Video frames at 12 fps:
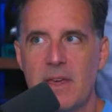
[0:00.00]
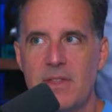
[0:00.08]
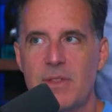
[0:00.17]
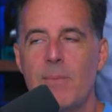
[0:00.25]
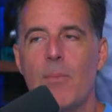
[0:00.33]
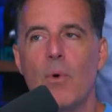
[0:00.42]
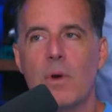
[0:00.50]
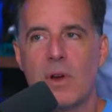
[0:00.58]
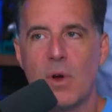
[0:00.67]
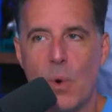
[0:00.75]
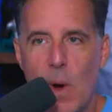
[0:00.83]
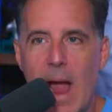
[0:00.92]
the more
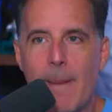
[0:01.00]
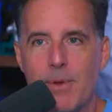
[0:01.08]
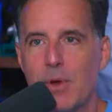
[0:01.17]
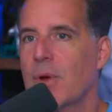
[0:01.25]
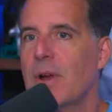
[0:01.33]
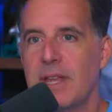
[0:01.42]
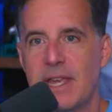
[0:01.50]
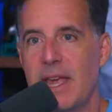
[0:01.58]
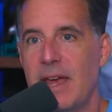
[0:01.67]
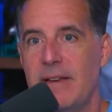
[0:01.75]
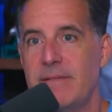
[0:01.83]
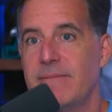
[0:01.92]
crap you're going to
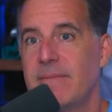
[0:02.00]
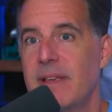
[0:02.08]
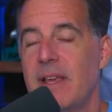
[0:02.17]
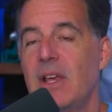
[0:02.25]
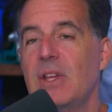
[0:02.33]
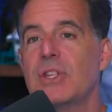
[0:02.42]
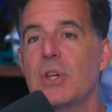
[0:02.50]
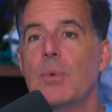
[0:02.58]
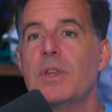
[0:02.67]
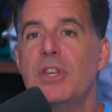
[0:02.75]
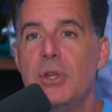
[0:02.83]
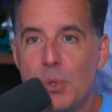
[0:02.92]
get. So
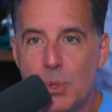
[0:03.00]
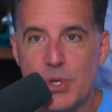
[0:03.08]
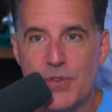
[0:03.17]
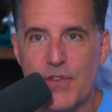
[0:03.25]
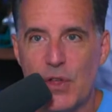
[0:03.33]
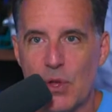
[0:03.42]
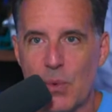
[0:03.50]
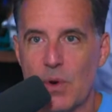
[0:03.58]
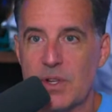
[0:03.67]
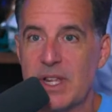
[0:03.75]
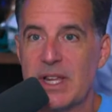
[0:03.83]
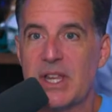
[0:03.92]
when you use filler
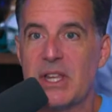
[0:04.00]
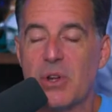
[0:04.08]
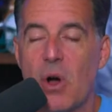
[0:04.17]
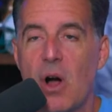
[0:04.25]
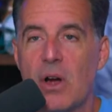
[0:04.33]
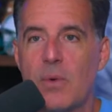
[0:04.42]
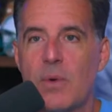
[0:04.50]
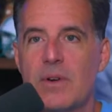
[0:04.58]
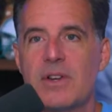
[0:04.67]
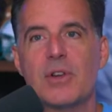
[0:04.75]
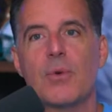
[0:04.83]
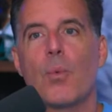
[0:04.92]
words because it's
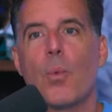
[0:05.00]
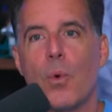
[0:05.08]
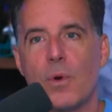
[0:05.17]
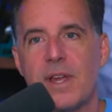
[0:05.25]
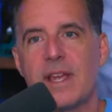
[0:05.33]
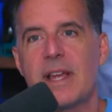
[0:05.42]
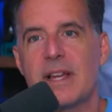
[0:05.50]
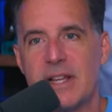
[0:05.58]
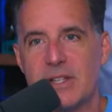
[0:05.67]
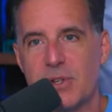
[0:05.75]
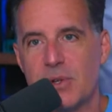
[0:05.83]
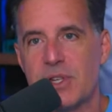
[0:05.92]
awkward, you're working
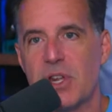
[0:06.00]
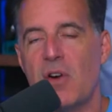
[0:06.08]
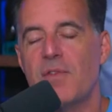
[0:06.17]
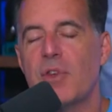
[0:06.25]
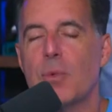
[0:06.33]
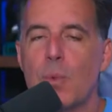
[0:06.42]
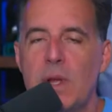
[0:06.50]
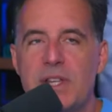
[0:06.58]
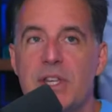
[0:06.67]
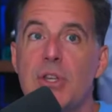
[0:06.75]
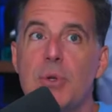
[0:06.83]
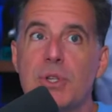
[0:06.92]
against yourself. The
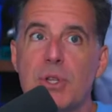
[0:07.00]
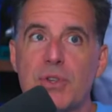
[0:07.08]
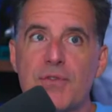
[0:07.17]
reason you use those